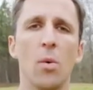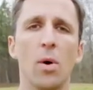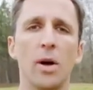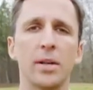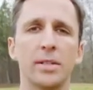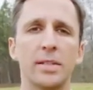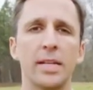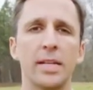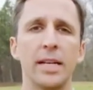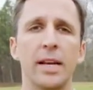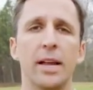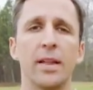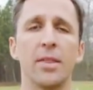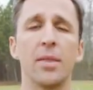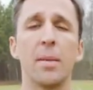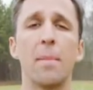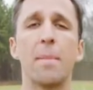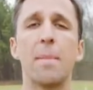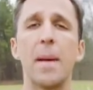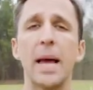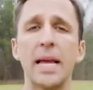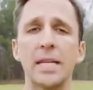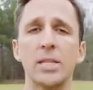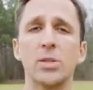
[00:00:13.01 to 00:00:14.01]
Well, Tina, the
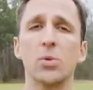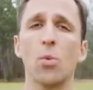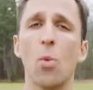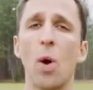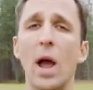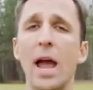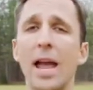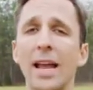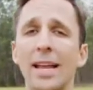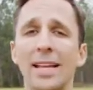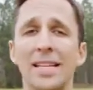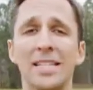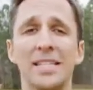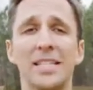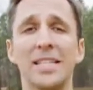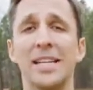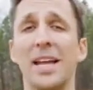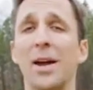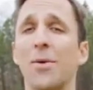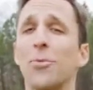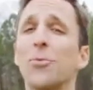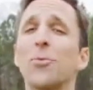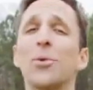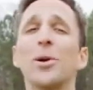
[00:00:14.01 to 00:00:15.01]
best way is to
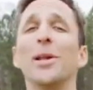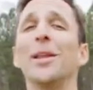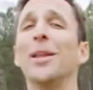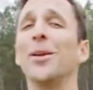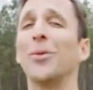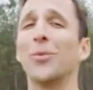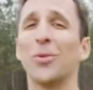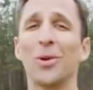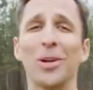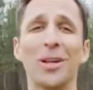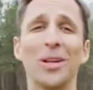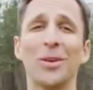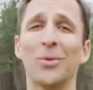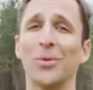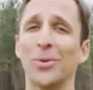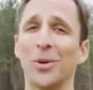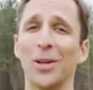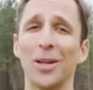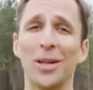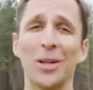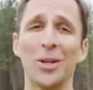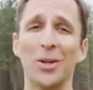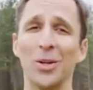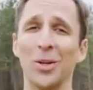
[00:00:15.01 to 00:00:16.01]
get really, really,
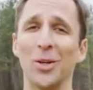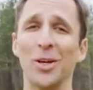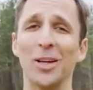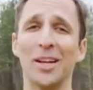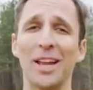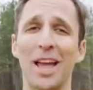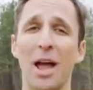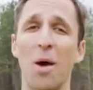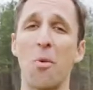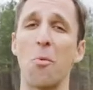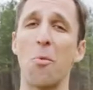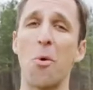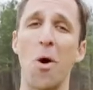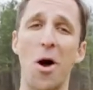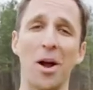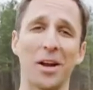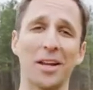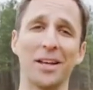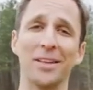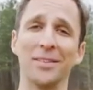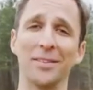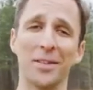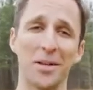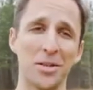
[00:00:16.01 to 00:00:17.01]
really good at
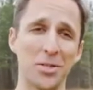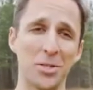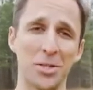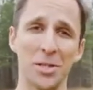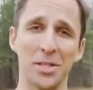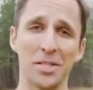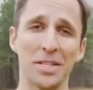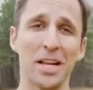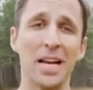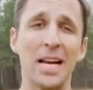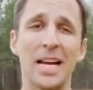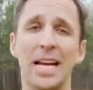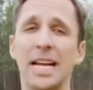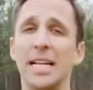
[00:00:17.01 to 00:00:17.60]
walking lunges.